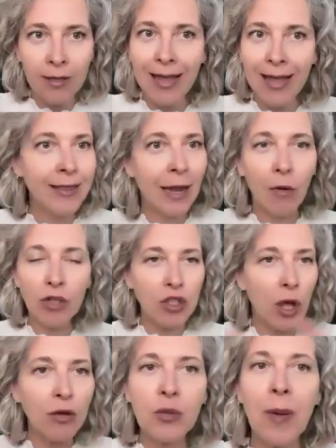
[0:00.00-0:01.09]
that there was
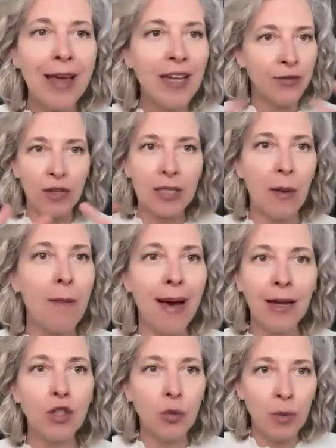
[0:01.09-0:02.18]
no space for
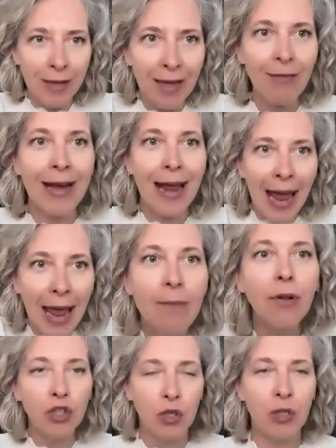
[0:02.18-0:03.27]
somebody to be even
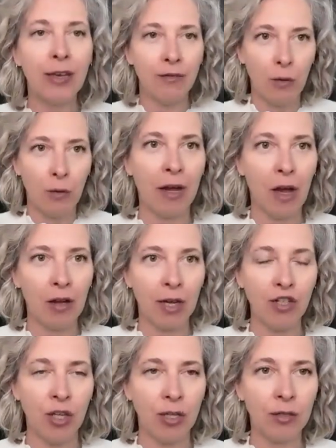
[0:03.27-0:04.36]
able to give you
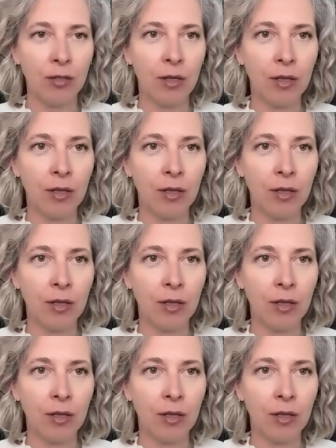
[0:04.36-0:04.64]
recognition.